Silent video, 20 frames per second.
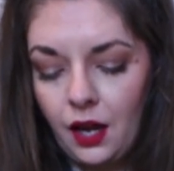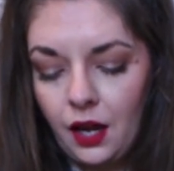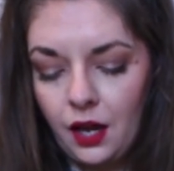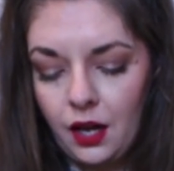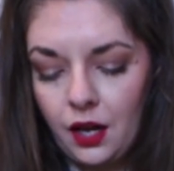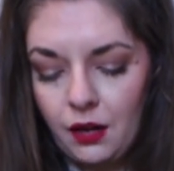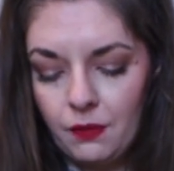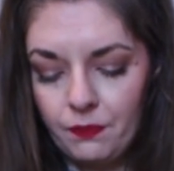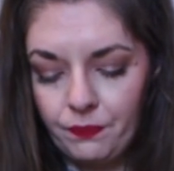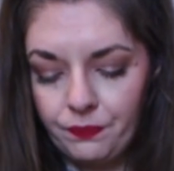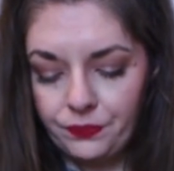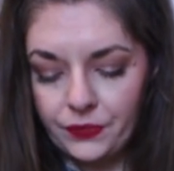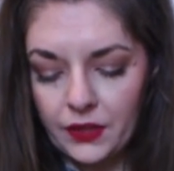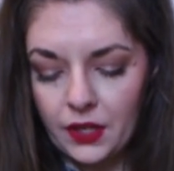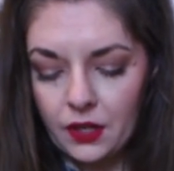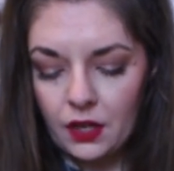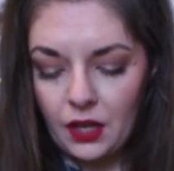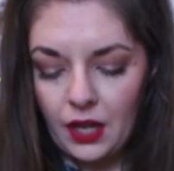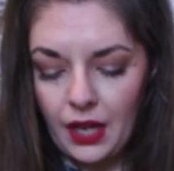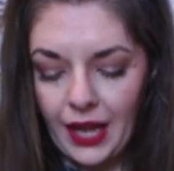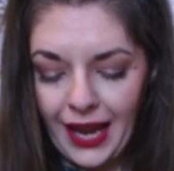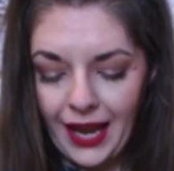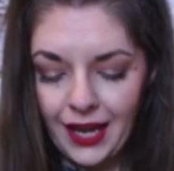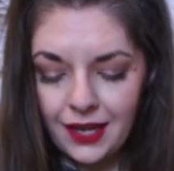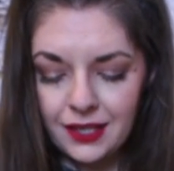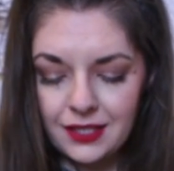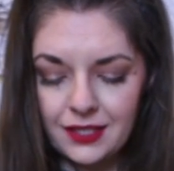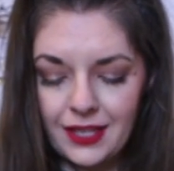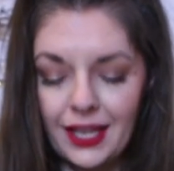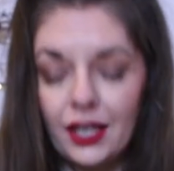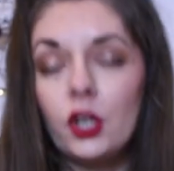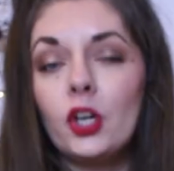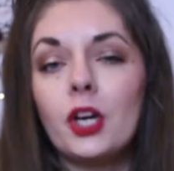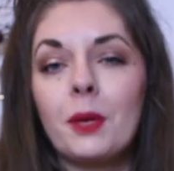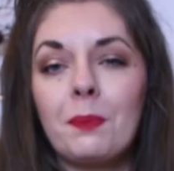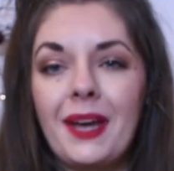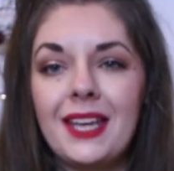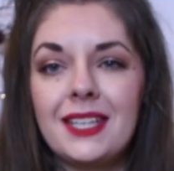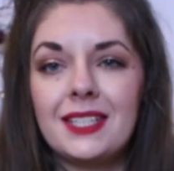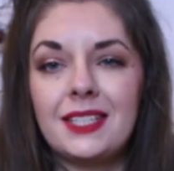And they
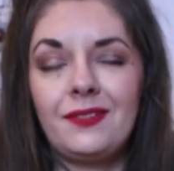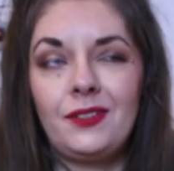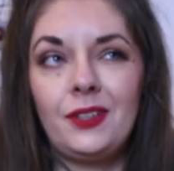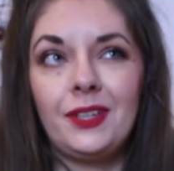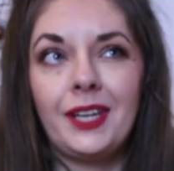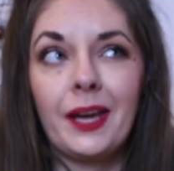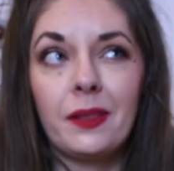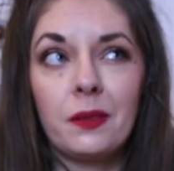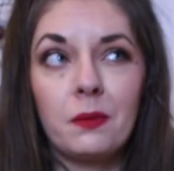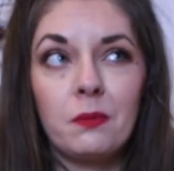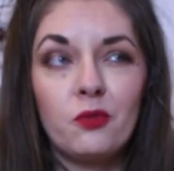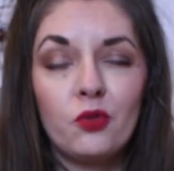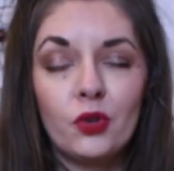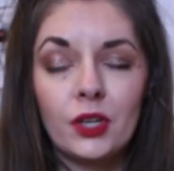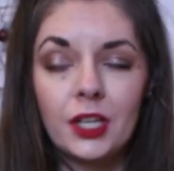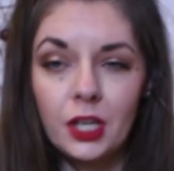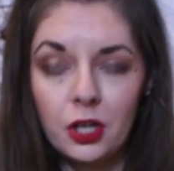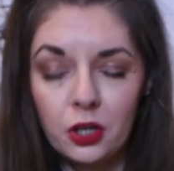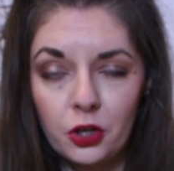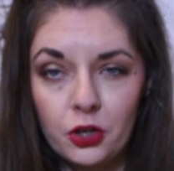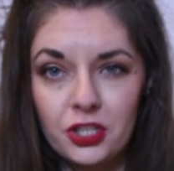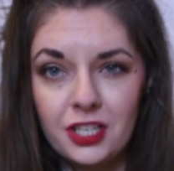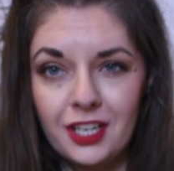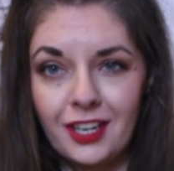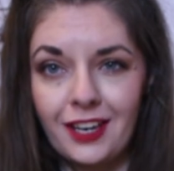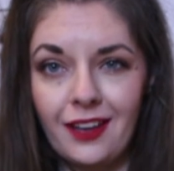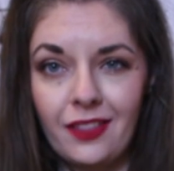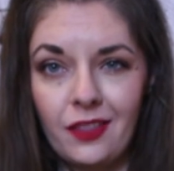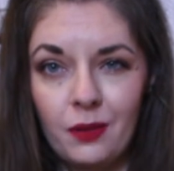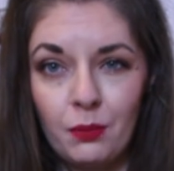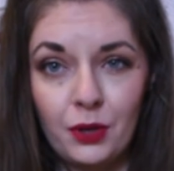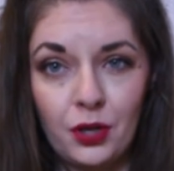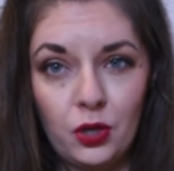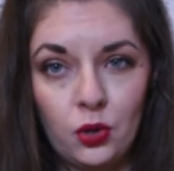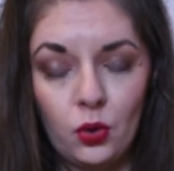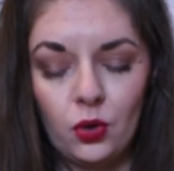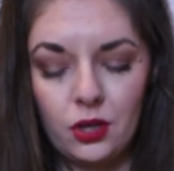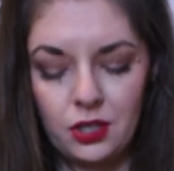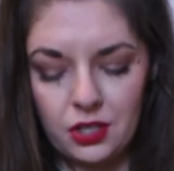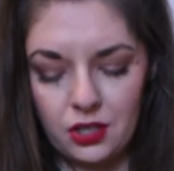look best if you get them really close together but
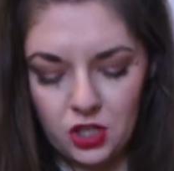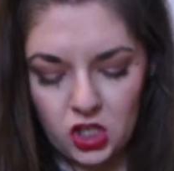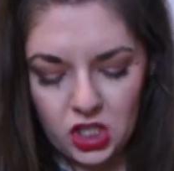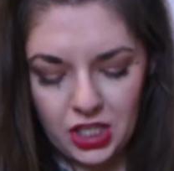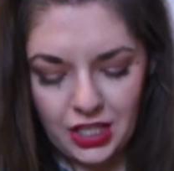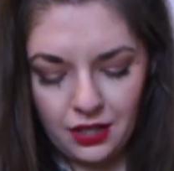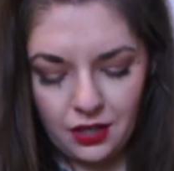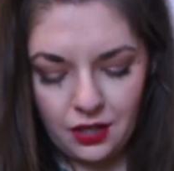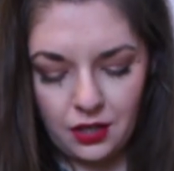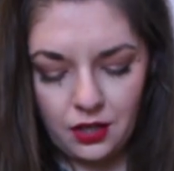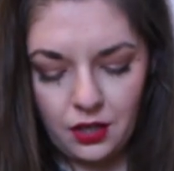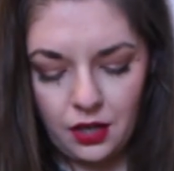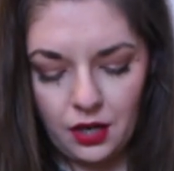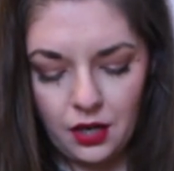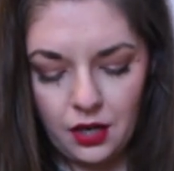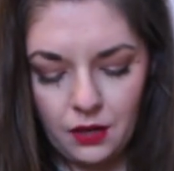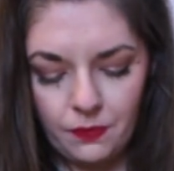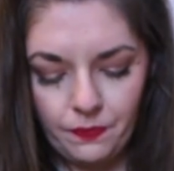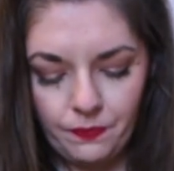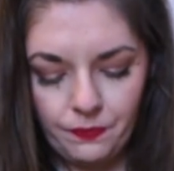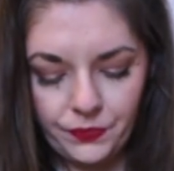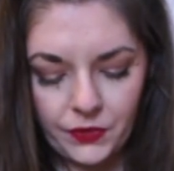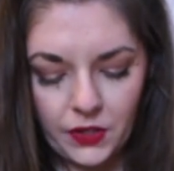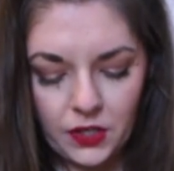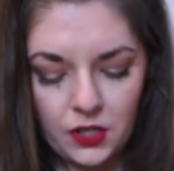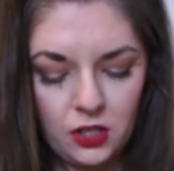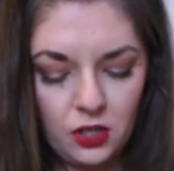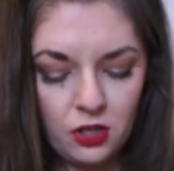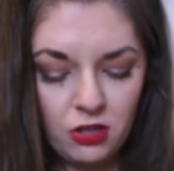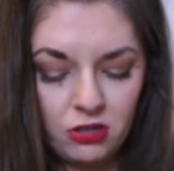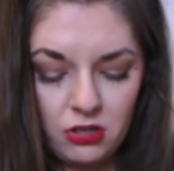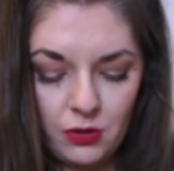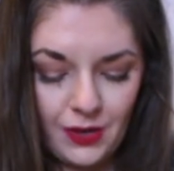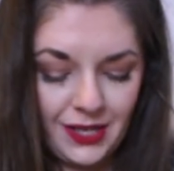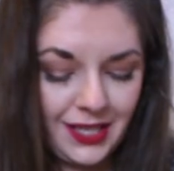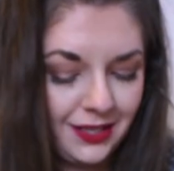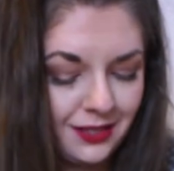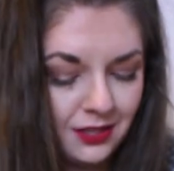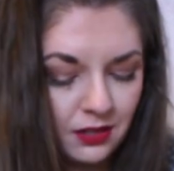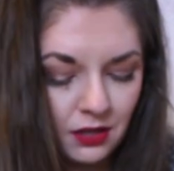not touching. And you can do
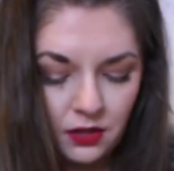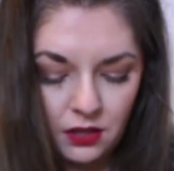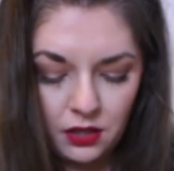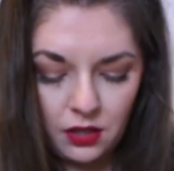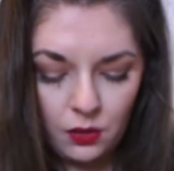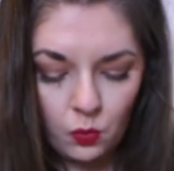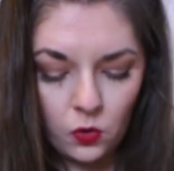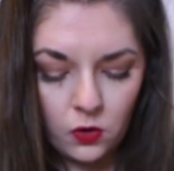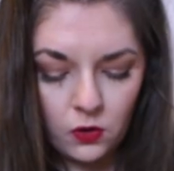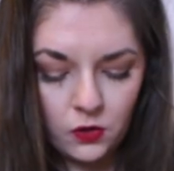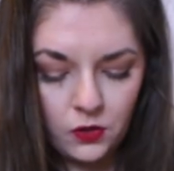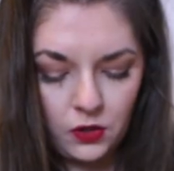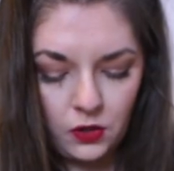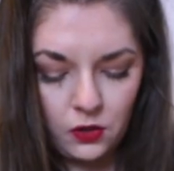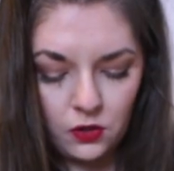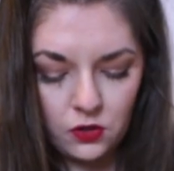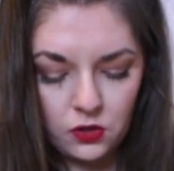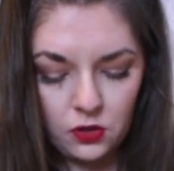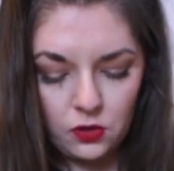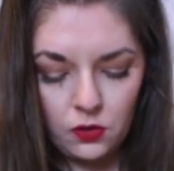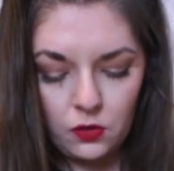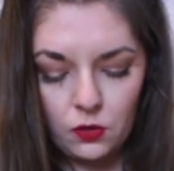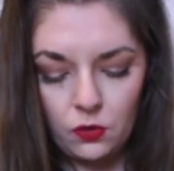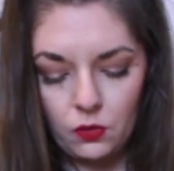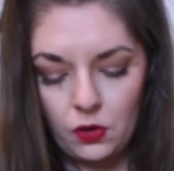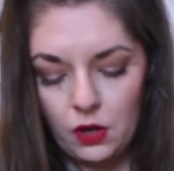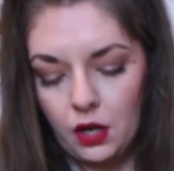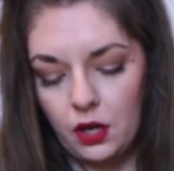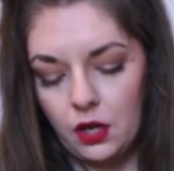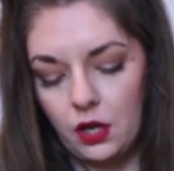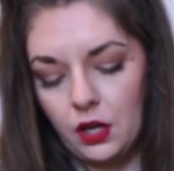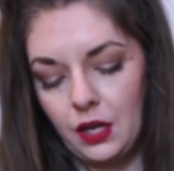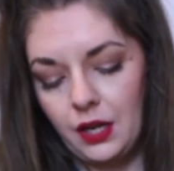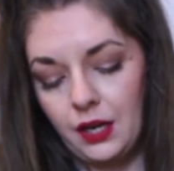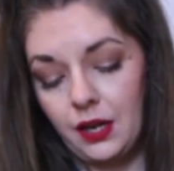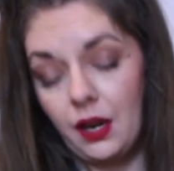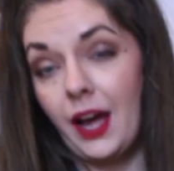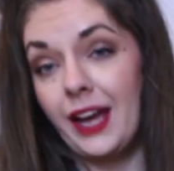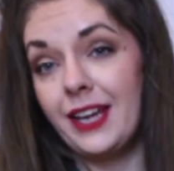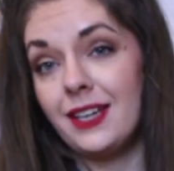any design that you want. You can do a
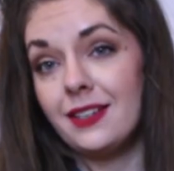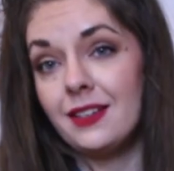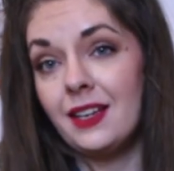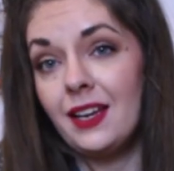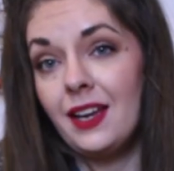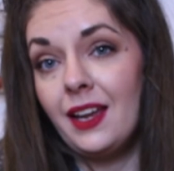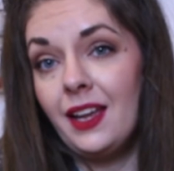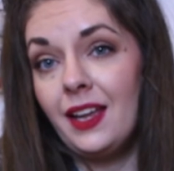line.